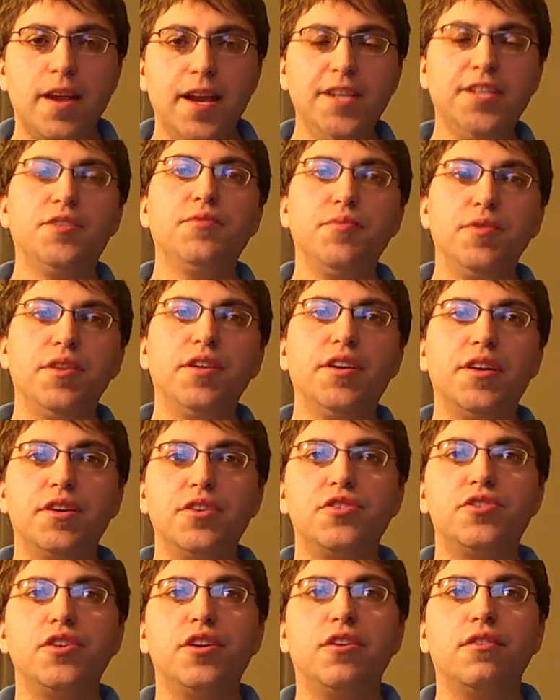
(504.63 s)
It's a really
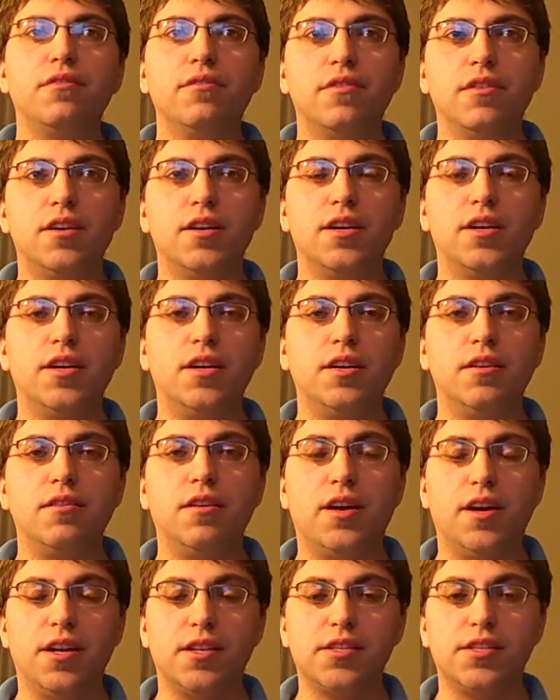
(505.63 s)
good show, uh,
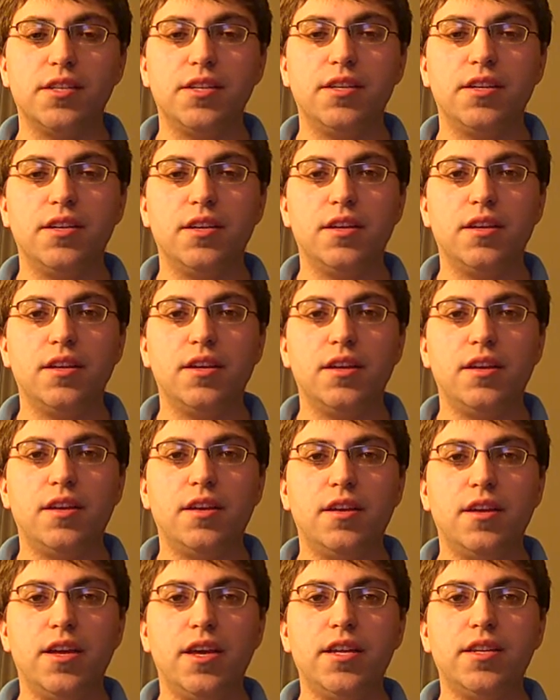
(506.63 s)
honestly.
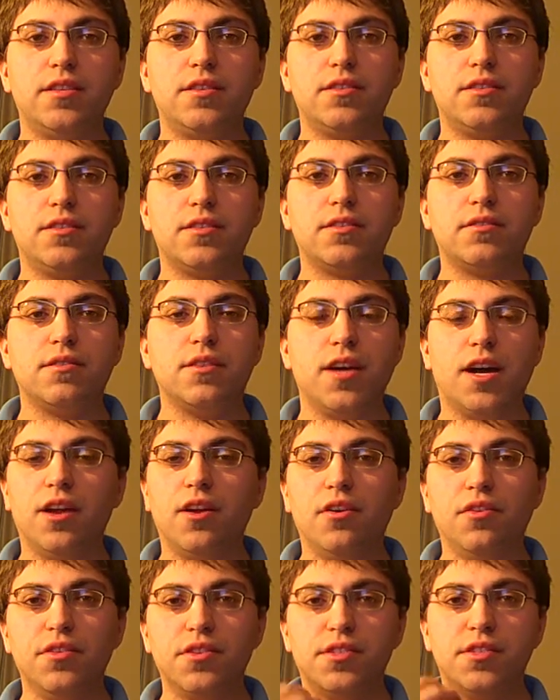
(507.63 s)
It's
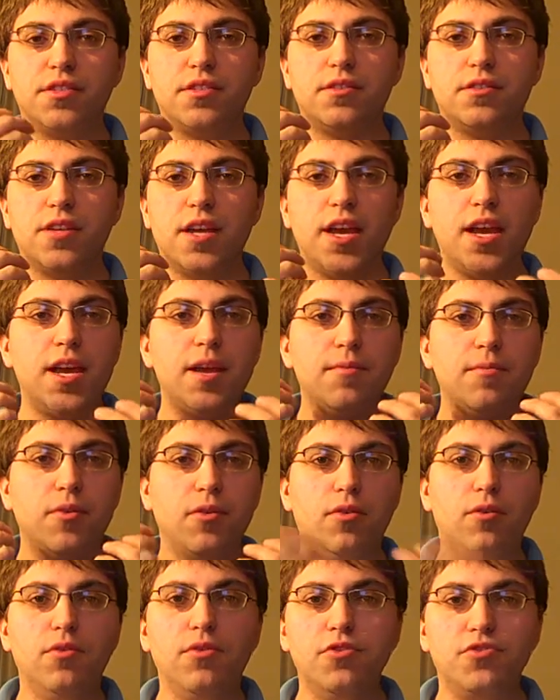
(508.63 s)
got all the same
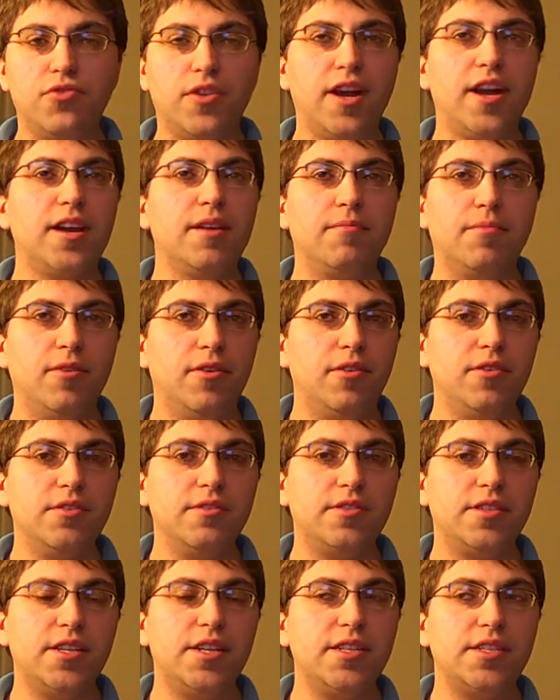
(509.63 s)
old Dragon
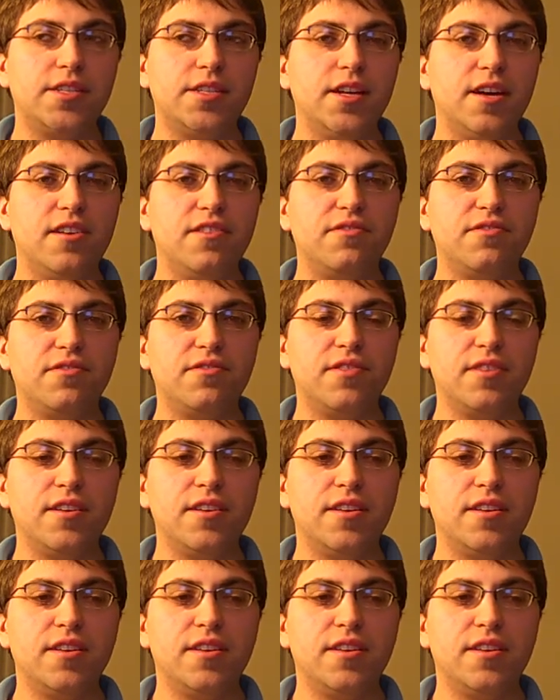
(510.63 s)
Ball Z stuff,